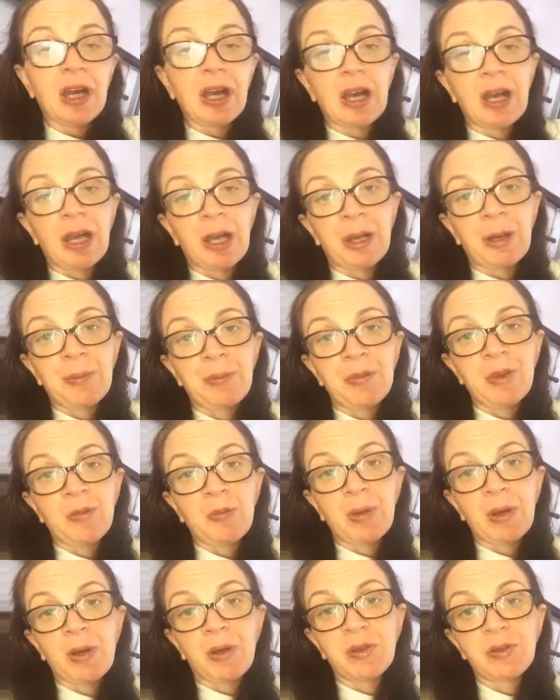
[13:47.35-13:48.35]
um, you've
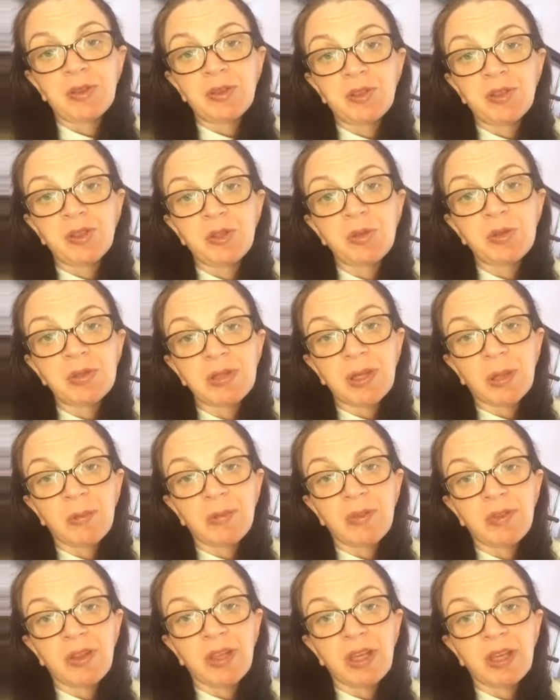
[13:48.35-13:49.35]
been asked to do
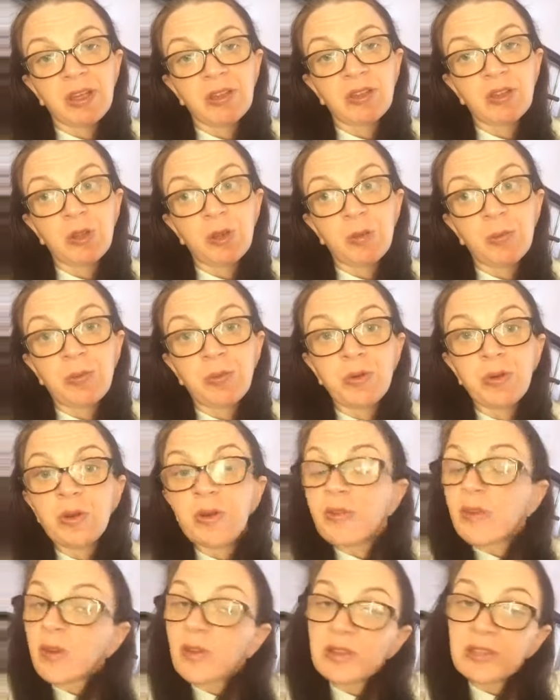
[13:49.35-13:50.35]
something to
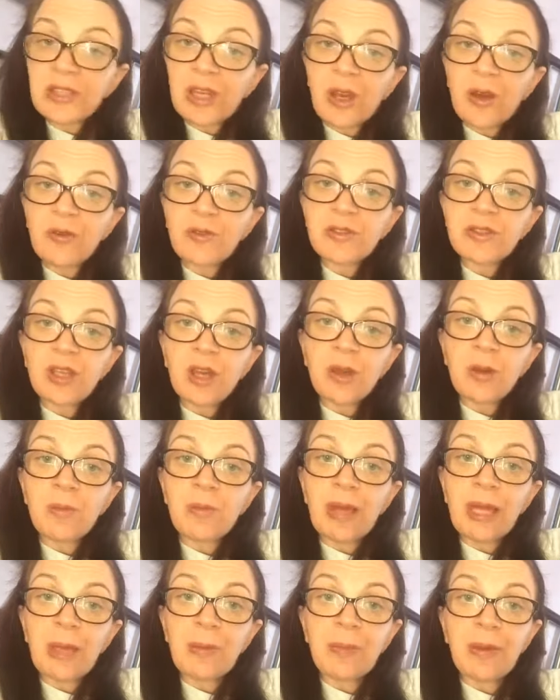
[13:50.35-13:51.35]
prove yourself. So
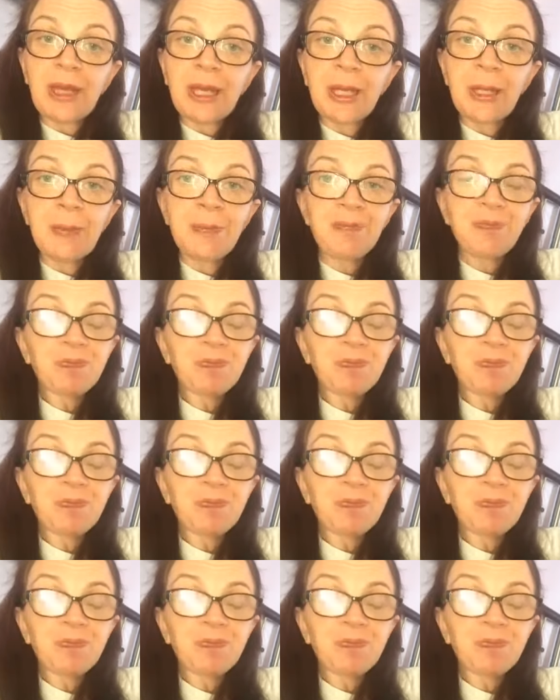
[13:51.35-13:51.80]
maybe